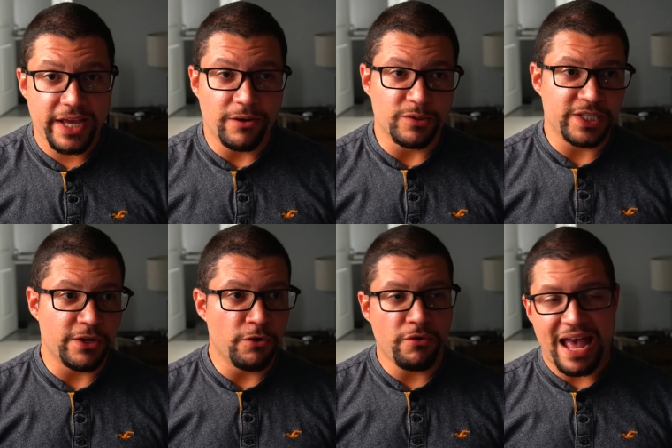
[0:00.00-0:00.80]
they go
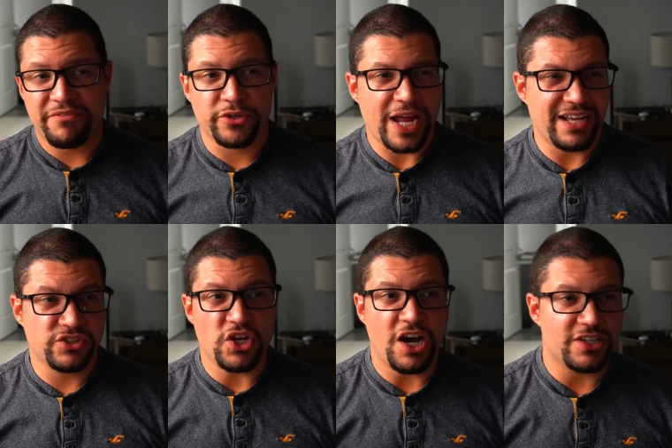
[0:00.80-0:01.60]
after
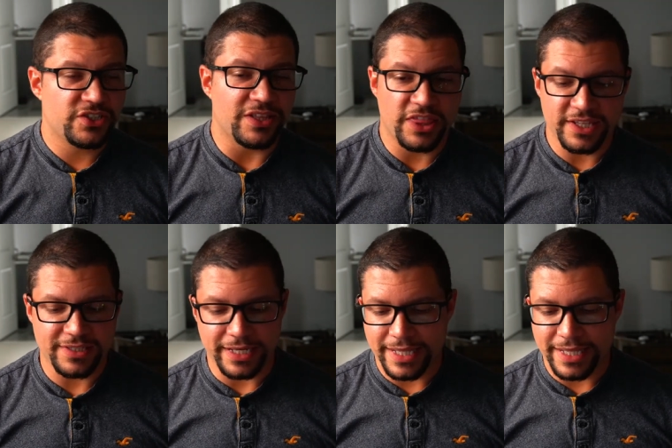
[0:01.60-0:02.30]
exhaust and things like that.